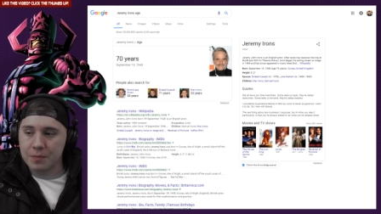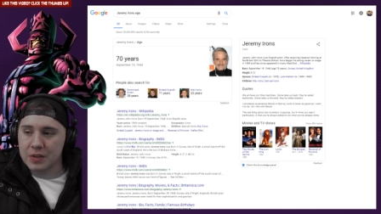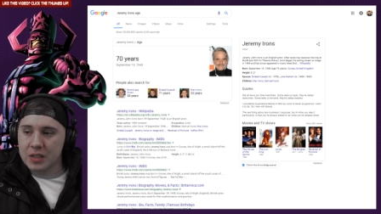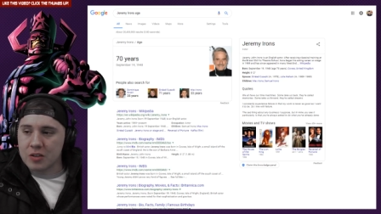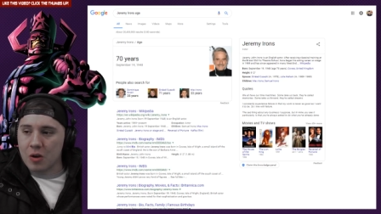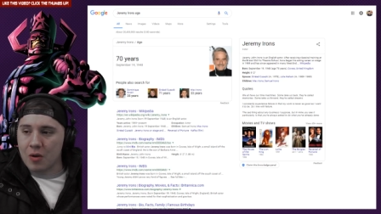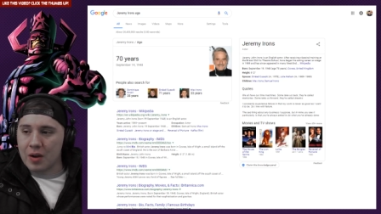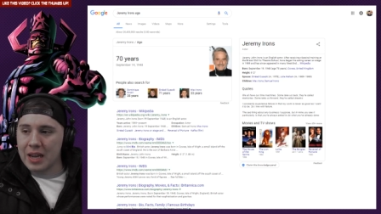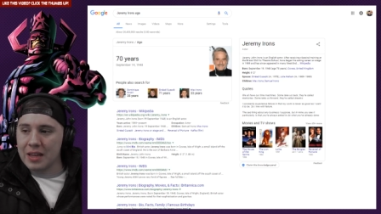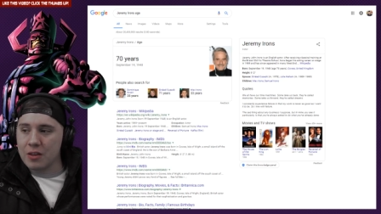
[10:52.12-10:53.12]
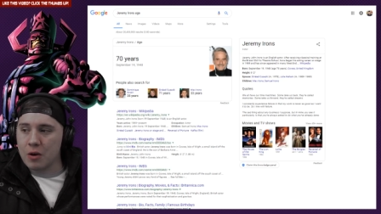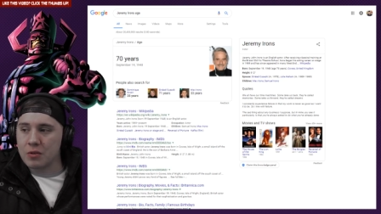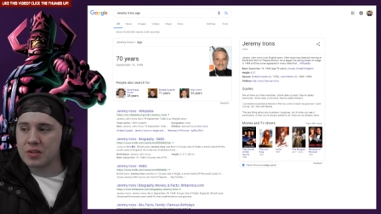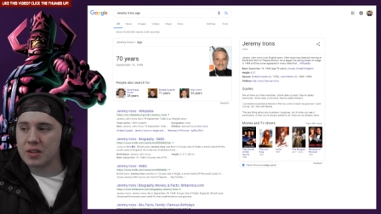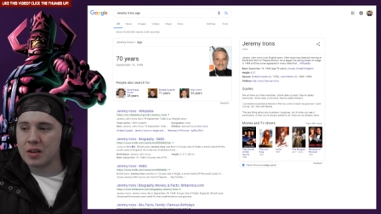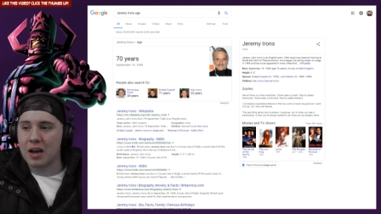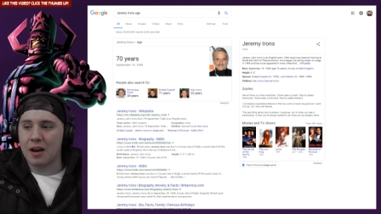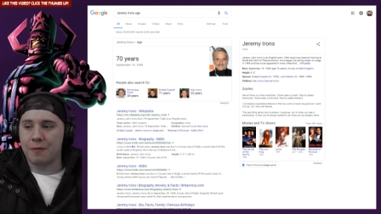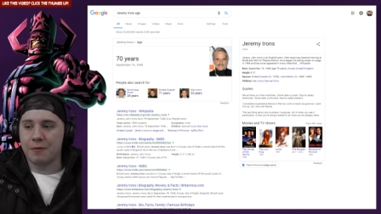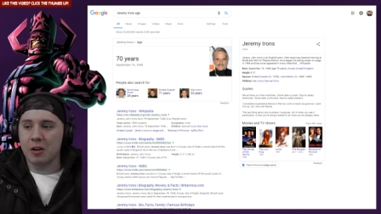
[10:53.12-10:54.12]
So in those uh,
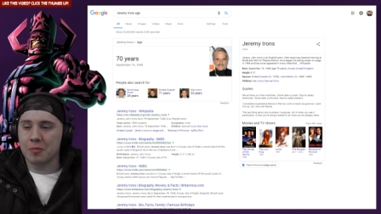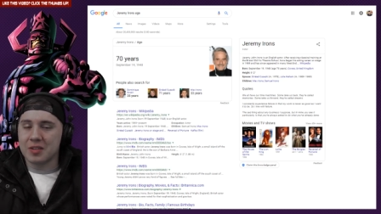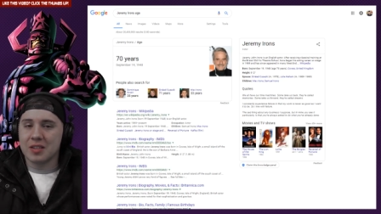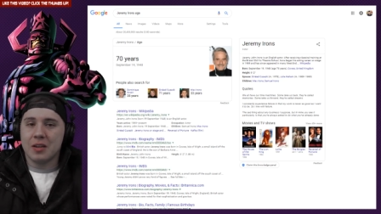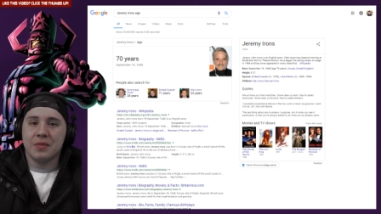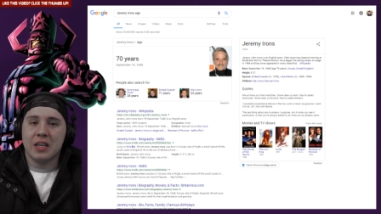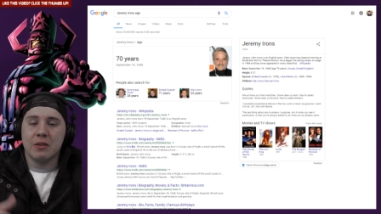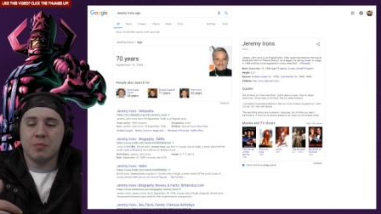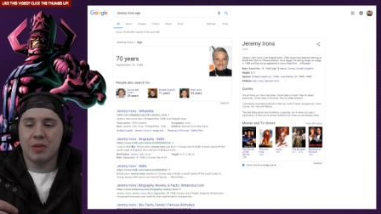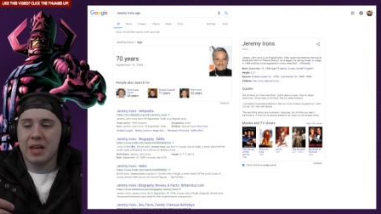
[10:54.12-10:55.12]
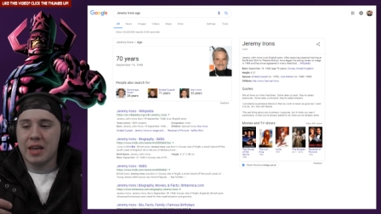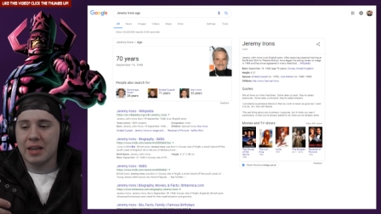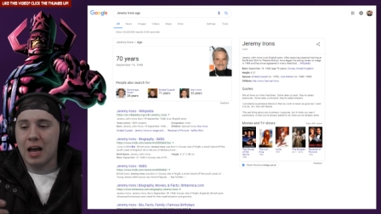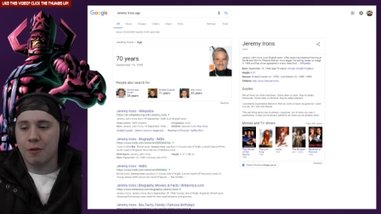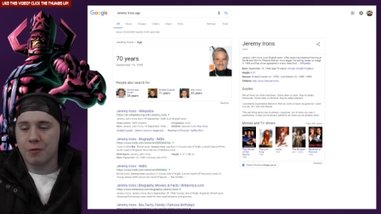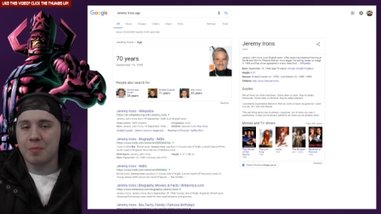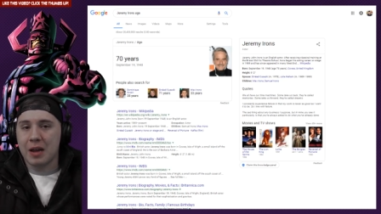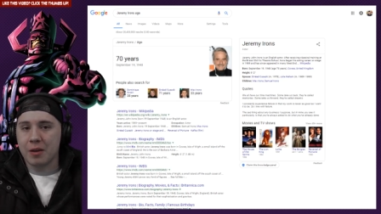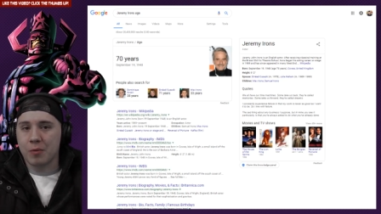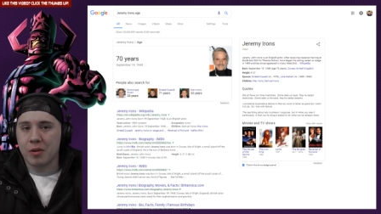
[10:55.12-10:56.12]
films, he was playing Alfred
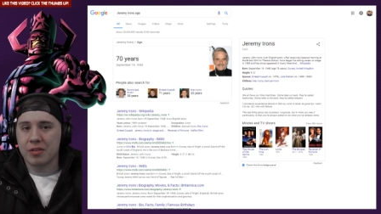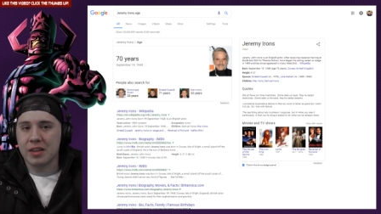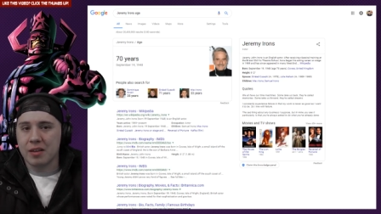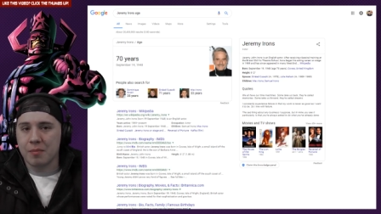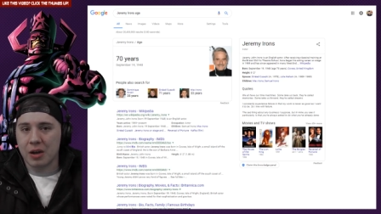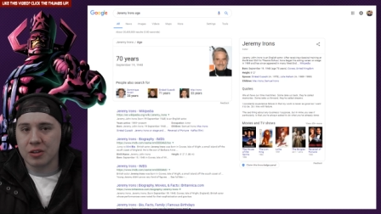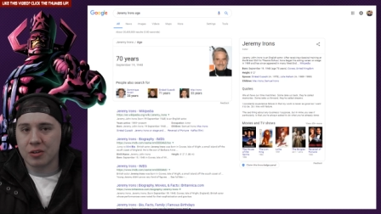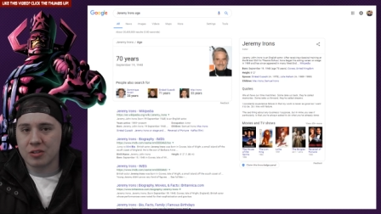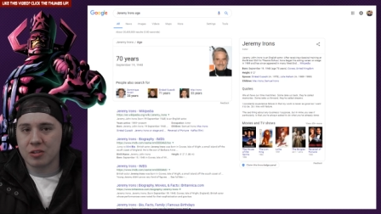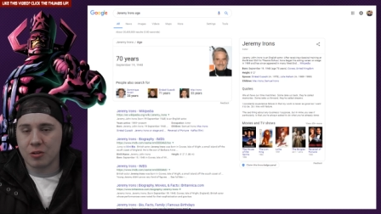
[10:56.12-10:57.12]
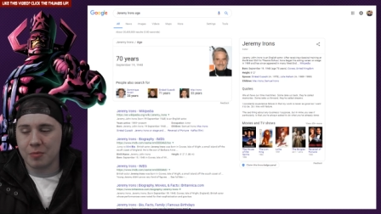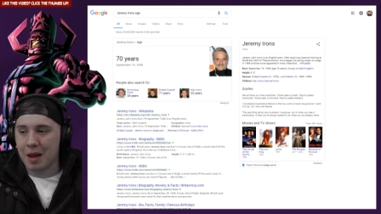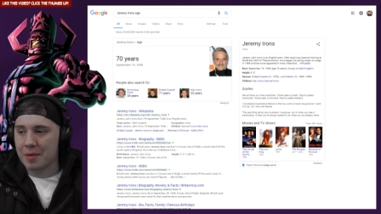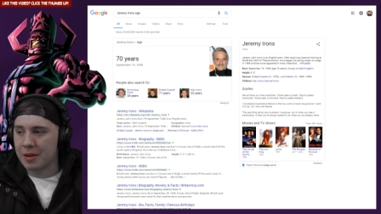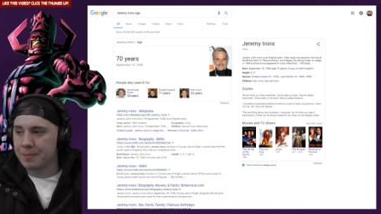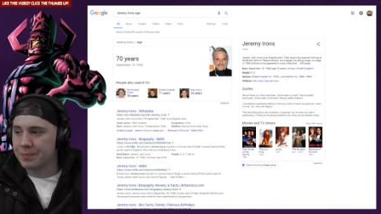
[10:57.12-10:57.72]
Pennyworth, the butler to Batman.